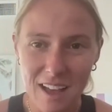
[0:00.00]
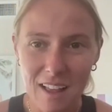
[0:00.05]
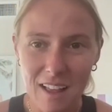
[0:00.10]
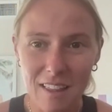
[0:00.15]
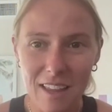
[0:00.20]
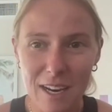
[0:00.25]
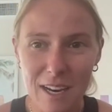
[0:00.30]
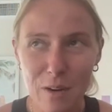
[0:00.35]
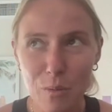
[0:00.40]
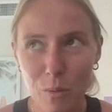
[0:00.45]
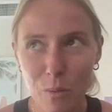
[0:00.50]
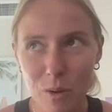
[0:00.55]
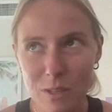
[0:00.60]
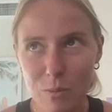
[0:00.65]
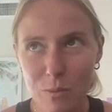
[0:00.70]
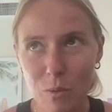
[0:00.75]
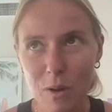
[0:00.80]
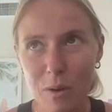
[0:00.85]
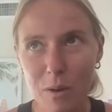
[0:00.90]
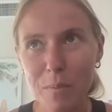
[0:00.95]
Elaine,
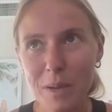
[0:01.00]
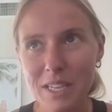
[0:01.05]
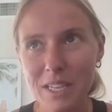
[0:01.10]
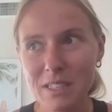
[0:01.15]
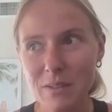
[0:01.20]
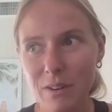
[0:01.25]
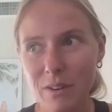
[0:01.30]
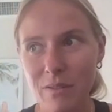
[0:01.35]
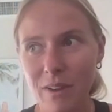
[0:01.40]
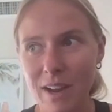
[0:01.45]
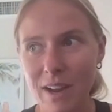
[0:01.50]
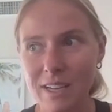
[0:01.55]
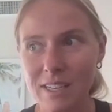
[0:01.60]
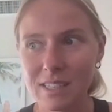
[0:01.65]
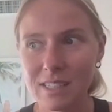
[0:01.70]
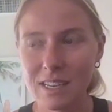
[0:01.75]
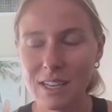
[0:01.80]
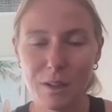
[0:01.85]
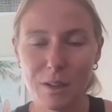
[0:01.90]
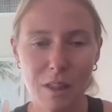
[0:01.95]
what's one piece of
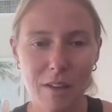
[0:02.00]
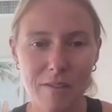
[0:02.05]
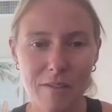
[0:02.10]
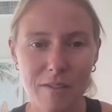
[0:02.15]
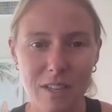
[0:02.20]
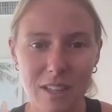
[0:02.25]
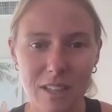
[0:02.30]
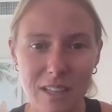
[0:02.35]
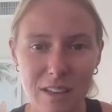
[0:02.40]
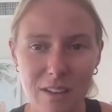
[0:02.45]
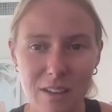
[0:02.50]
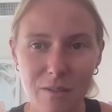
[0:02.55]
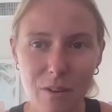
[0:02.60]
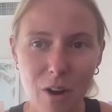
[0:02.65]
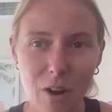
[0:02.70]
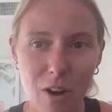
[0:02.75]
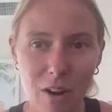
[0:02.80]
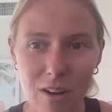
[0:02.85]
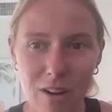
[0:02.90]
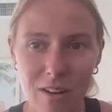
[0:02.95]
advice that you love to leave
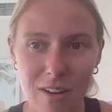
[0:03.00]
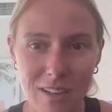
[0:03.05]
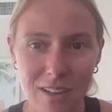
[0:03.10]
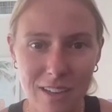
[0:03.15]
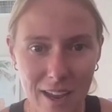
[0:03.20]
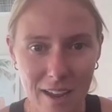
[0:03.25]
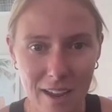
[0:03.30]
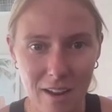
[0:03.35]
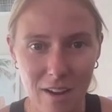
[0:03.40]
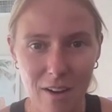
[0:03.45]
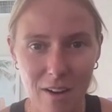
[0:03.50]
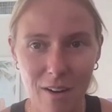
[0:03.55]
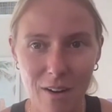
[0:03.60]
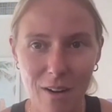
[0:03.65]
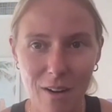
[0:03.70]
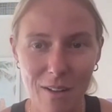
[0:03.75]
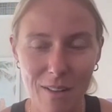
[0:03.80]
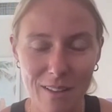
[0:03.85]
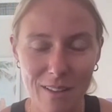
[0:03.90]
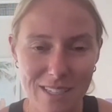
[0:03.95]
our
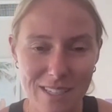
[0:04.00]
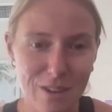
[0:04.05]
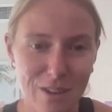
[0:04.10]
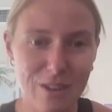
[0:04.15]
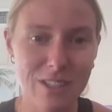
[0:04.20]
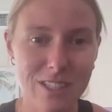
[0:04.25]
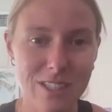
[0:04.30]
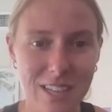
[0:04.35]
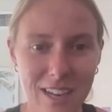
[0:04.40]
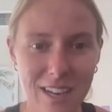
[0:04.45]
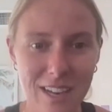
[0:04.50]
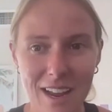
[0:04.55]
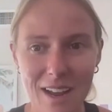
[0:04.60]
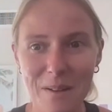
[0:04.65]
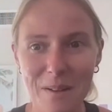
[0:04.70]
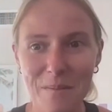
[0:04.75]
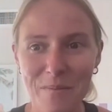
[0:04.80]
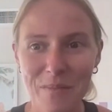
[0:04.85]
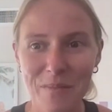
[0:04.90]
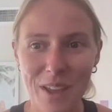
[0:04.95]
listeners
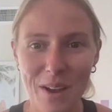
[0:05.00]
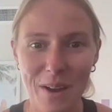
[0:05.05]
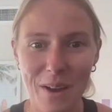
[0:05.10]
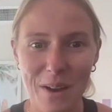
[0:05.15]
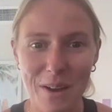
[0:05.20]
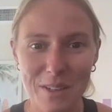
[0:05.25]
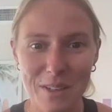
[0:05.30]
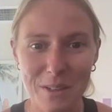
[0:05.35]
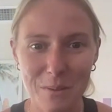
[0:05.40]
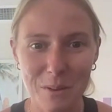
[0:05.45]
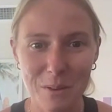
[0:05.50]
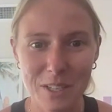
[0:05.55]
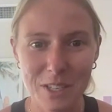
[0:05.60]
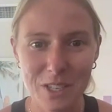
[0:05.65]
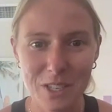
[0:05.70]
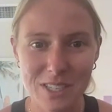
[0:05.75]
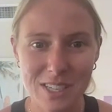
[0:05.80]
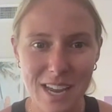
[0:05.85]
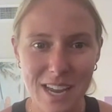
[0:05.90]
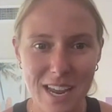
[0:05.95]
today, to really
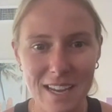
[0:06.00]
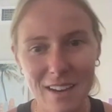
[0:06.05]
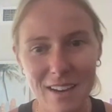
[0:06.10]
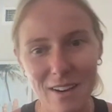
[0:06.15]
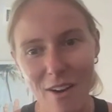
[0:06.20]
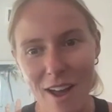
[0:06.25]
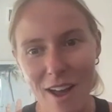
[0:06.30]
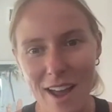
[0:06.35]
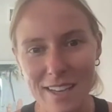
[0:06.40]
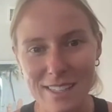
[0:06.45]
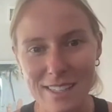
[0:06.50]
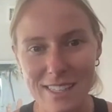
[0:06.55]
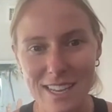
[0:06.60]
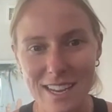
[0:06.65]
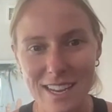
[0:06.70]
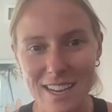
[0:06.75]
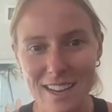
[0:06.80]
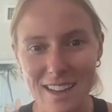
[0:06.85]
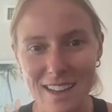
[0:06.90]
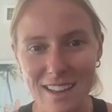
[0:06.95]
just take as
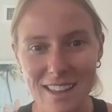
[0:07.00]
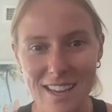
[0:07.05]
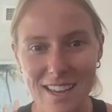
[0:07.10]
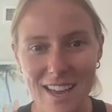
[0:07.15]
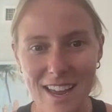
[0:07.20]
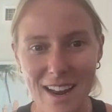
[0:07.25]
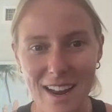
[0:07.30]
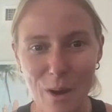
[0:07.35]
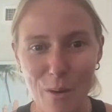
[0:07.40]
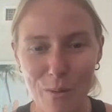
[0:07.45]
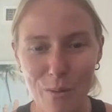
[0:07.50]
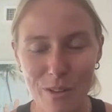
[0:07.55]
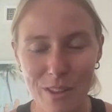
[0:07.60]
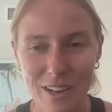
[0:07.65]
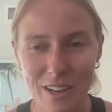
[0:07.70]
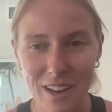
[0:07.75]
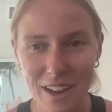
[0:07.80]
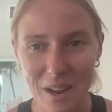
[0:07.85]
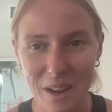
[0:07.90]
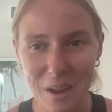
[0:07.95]
they head out for
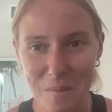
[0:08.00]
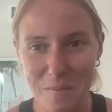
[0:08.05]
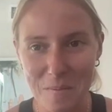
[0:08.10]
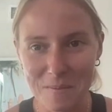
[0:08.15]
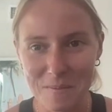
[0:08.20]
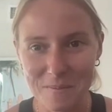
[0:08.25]
the day?